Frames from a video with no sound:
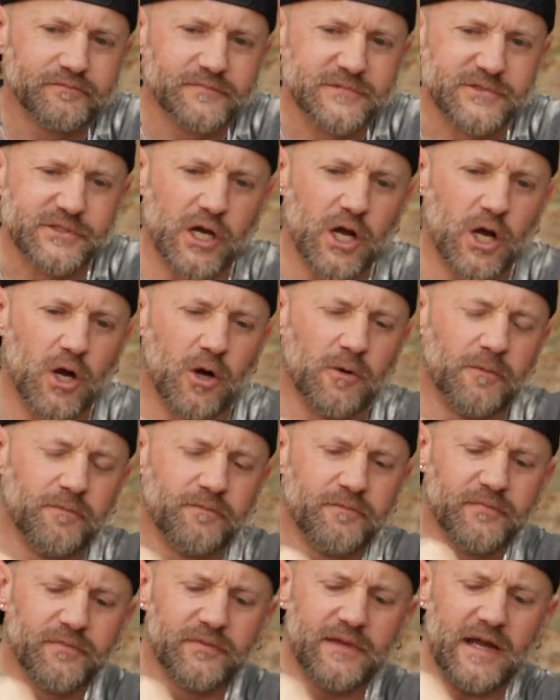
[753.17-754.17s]
So
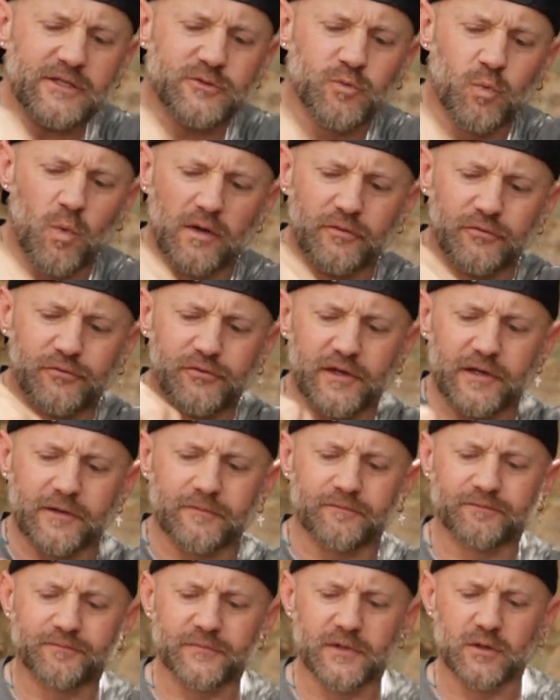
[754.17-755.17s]
that's one
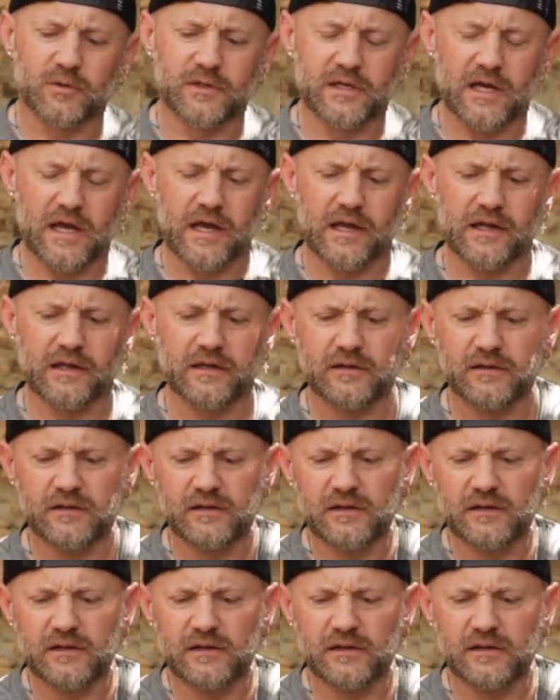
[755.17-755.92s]
thing, okay?